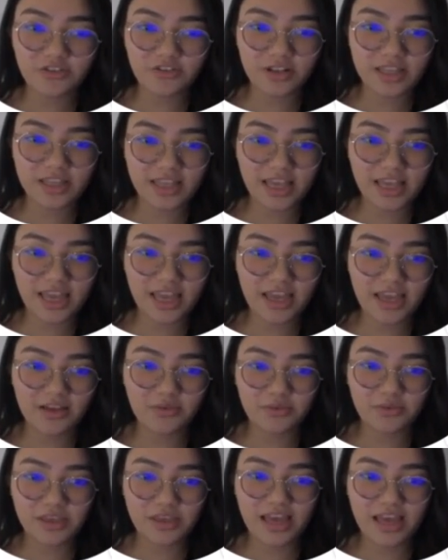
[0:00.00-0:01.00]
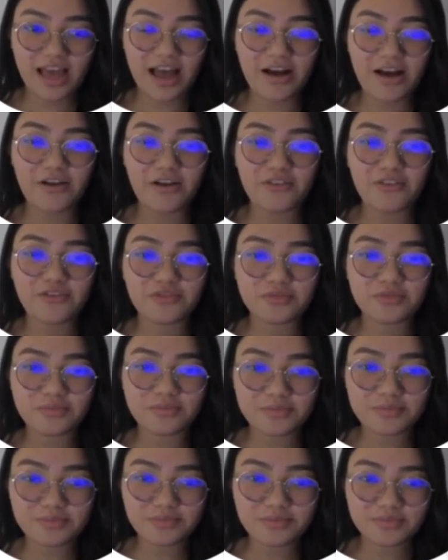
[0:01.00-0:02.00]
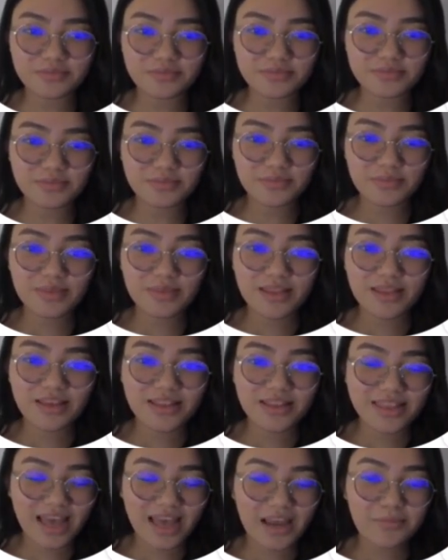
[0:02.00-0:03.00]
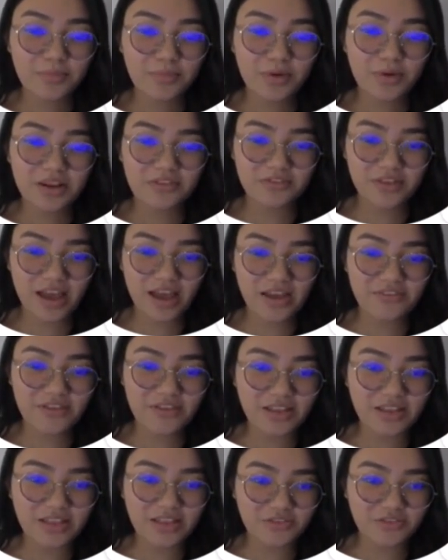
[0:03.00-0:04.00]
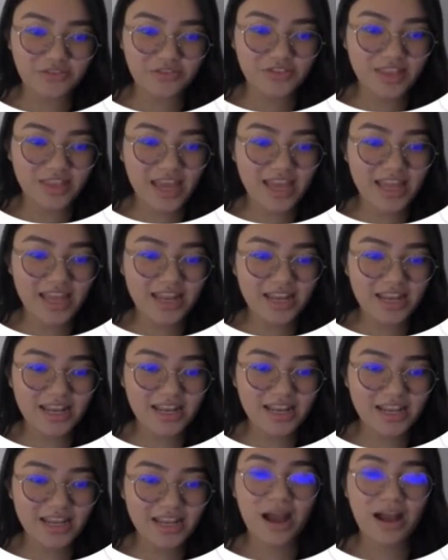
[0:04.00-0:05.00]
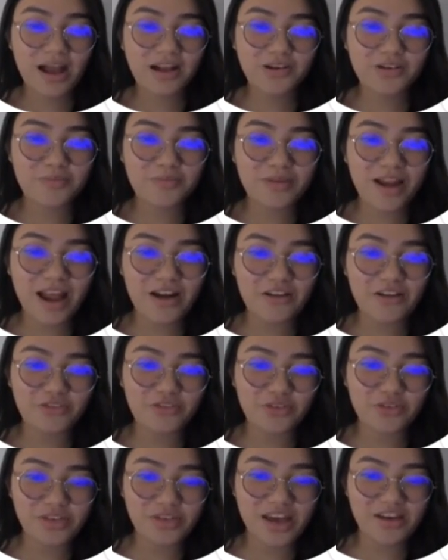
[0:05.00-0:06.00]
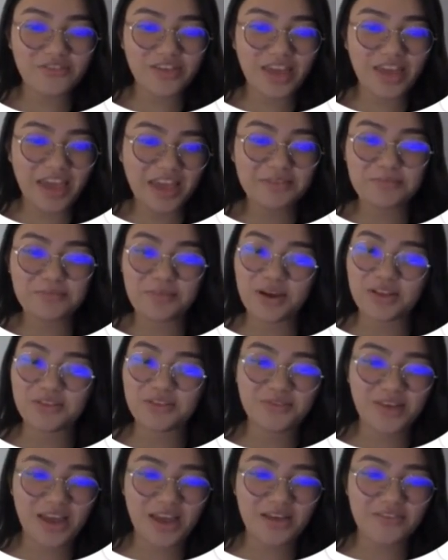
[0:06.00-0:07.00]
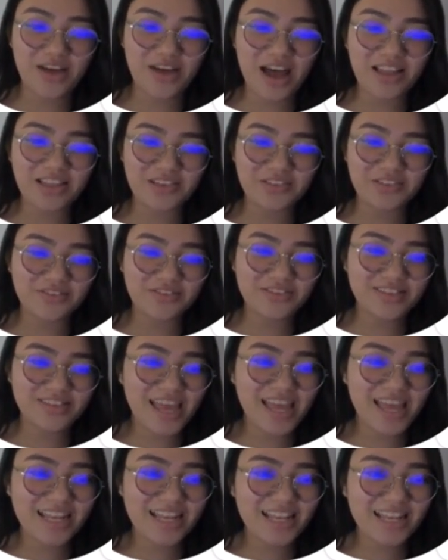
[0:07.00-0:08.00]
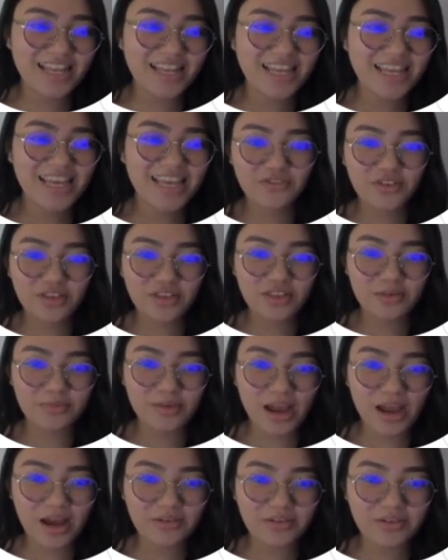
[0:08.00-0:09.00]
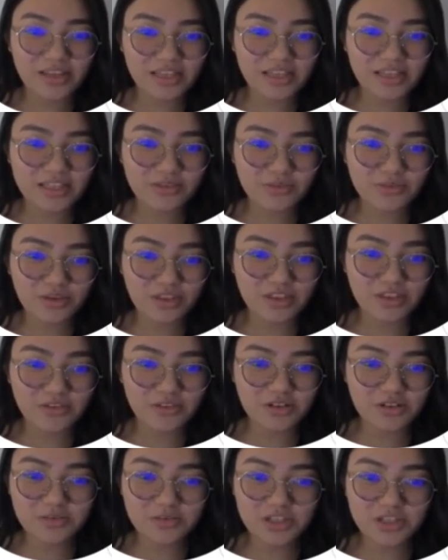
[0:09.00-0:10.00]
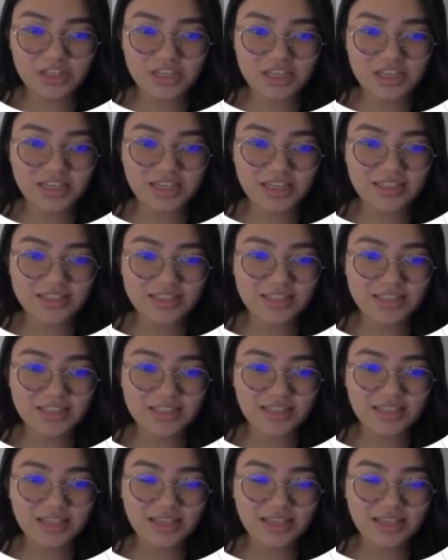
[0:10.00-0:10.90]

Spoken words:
truffle cake, we have 9.5 out of 10. For mango bravo, we have 8.5 out of 10. And for the brownies with cream cheese,